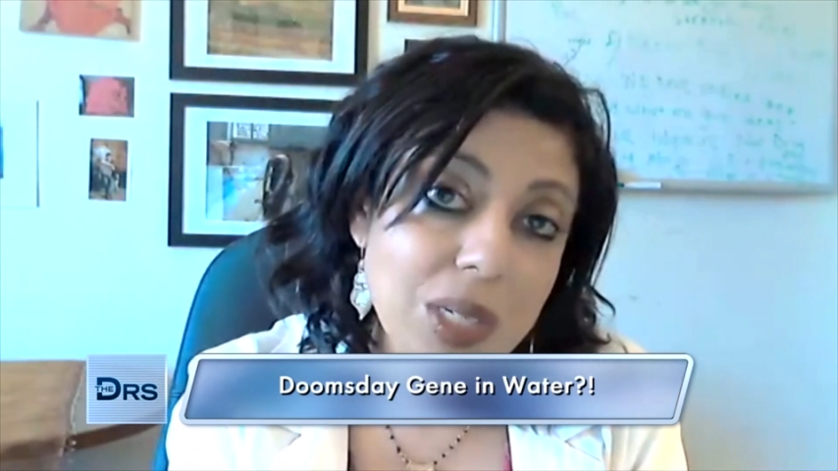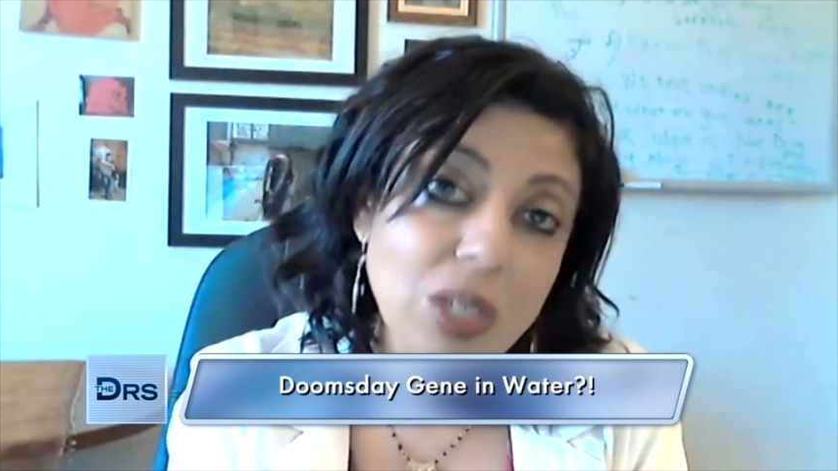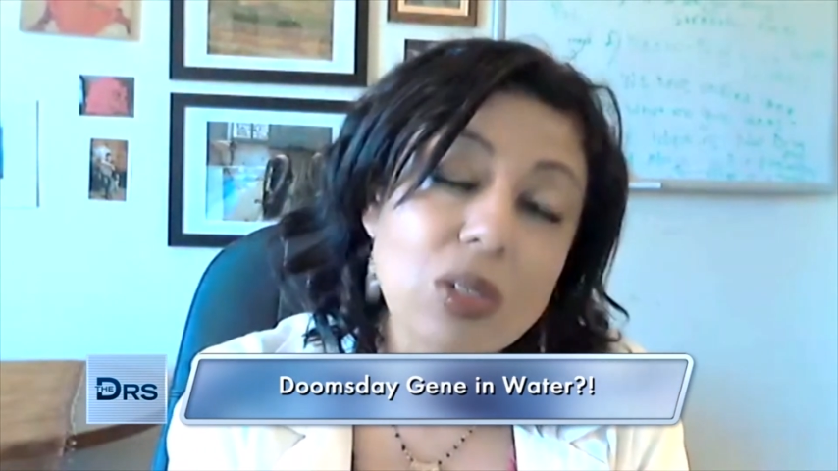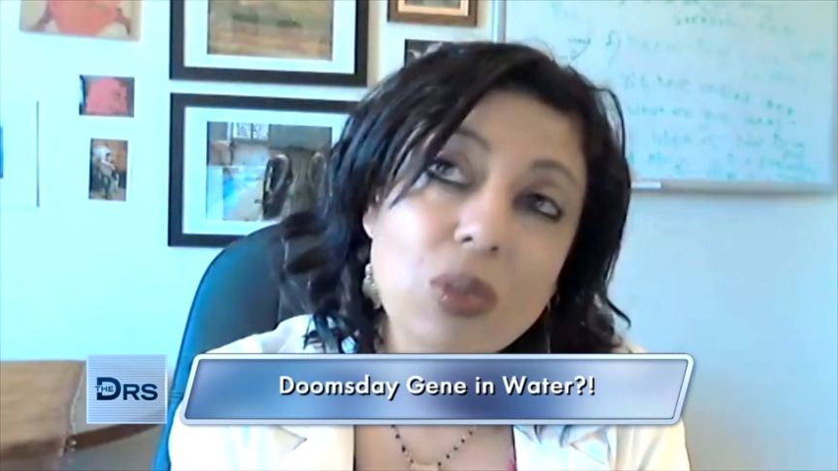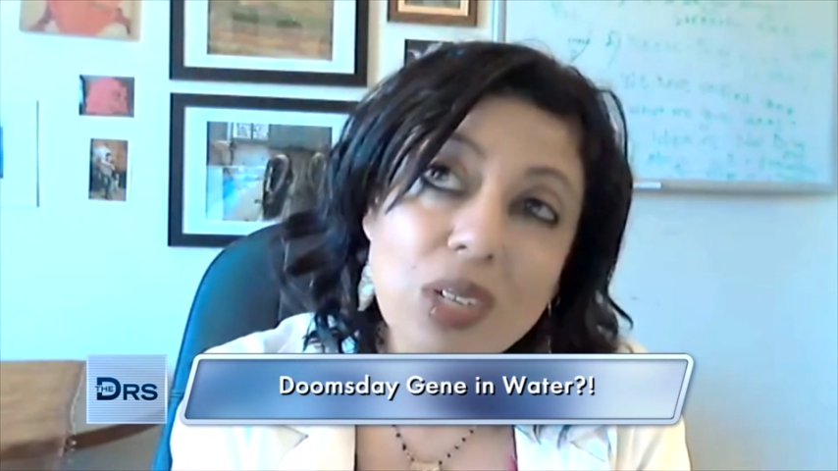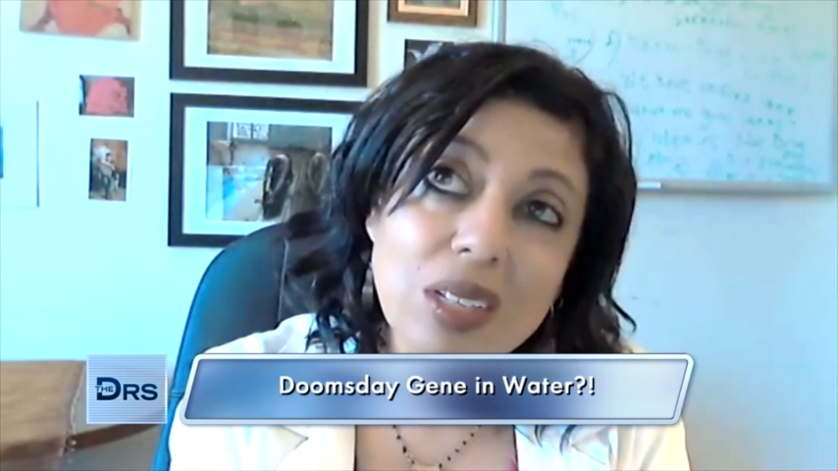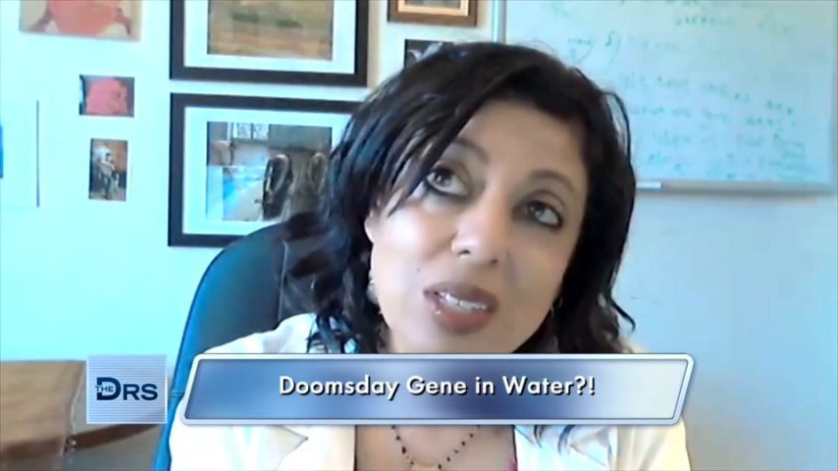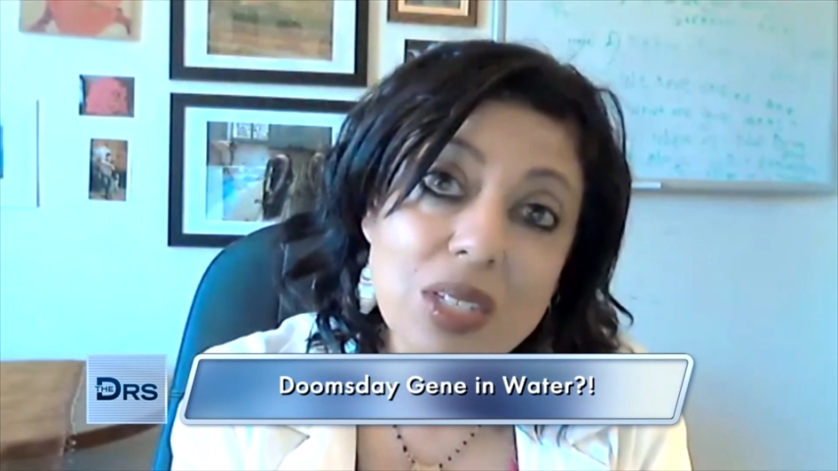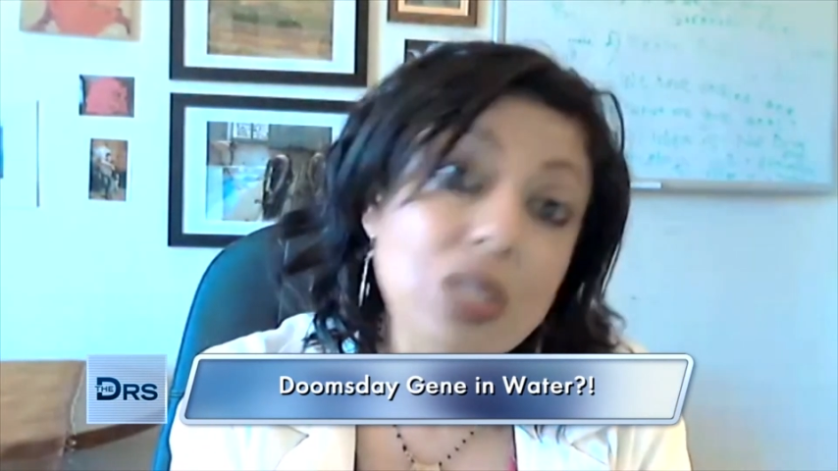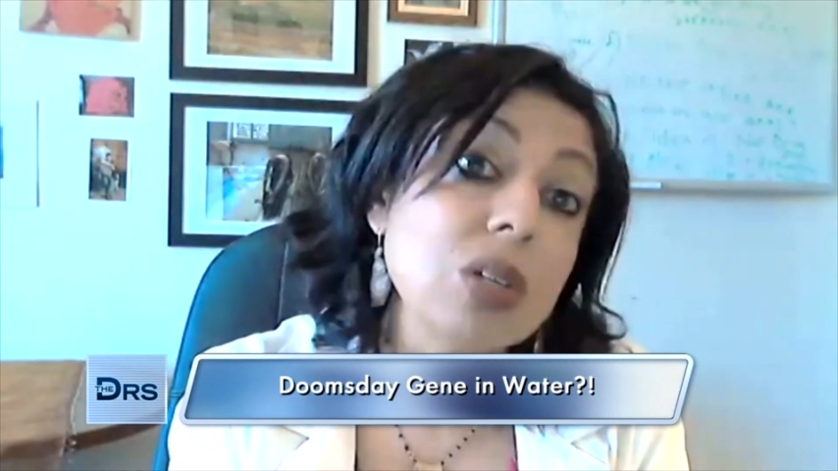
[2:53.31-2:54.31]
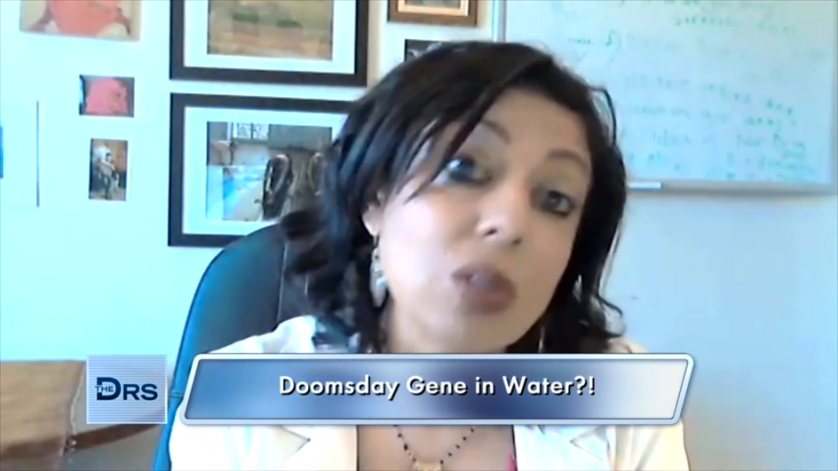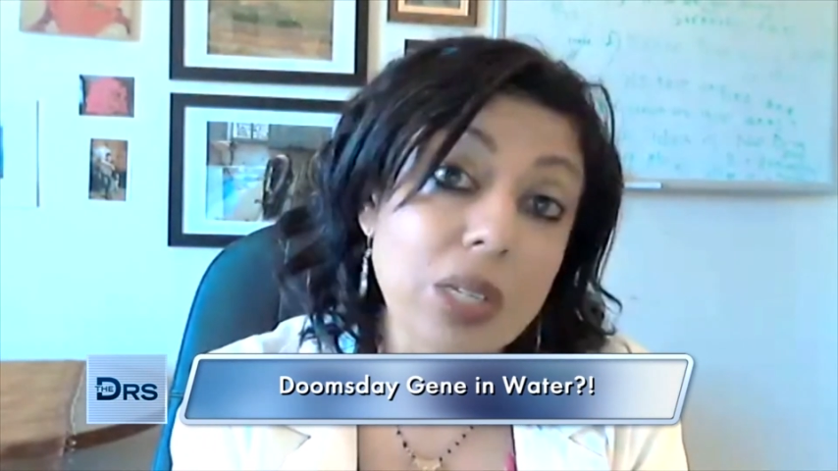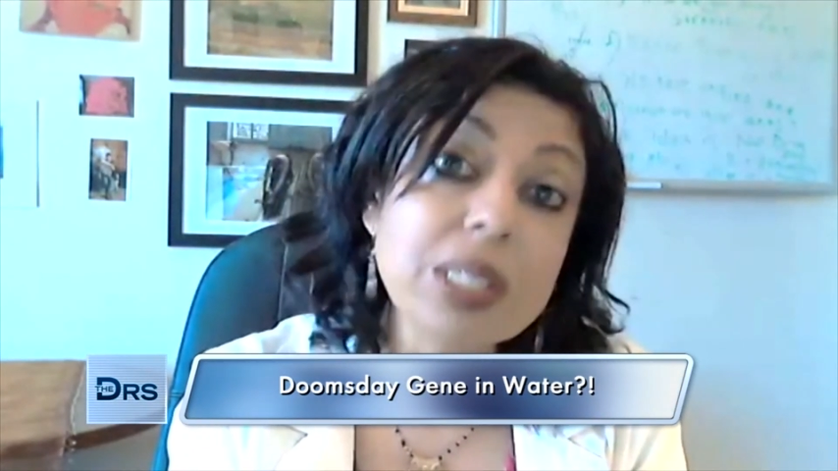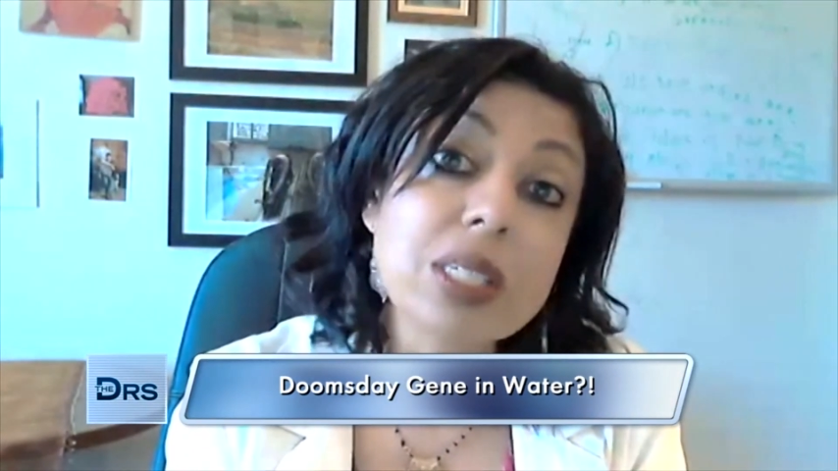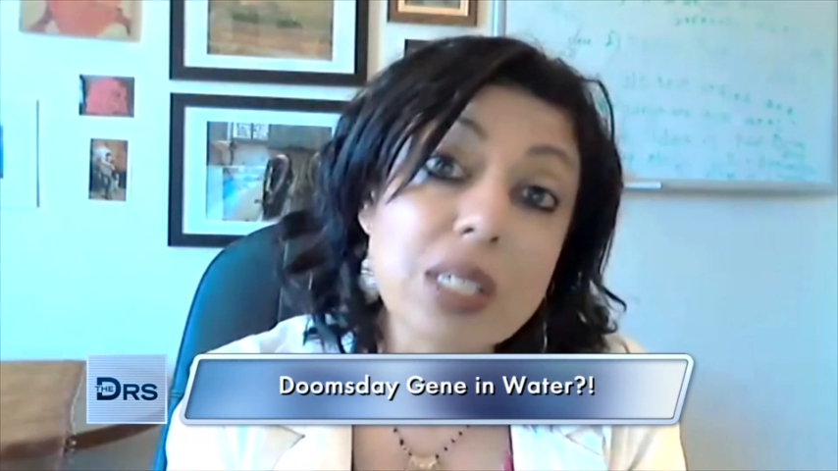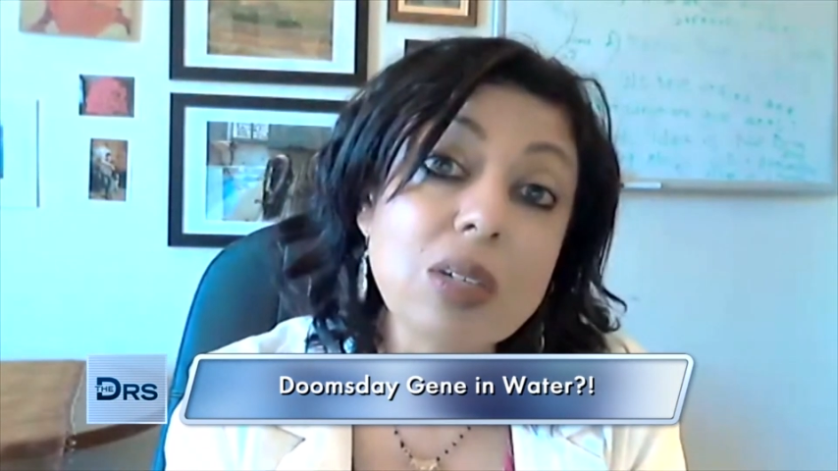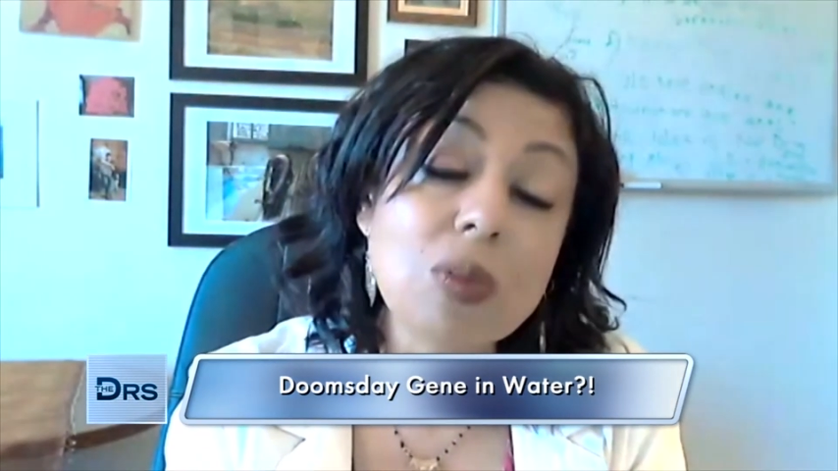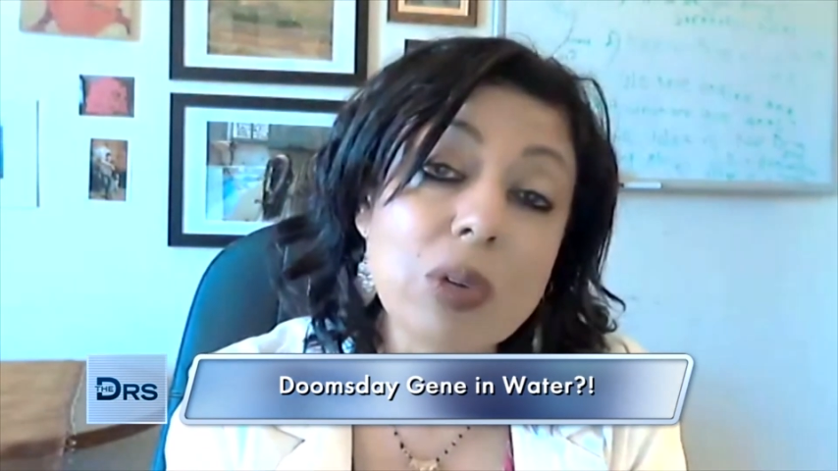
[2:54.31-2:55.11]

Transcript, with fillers: including this colistin,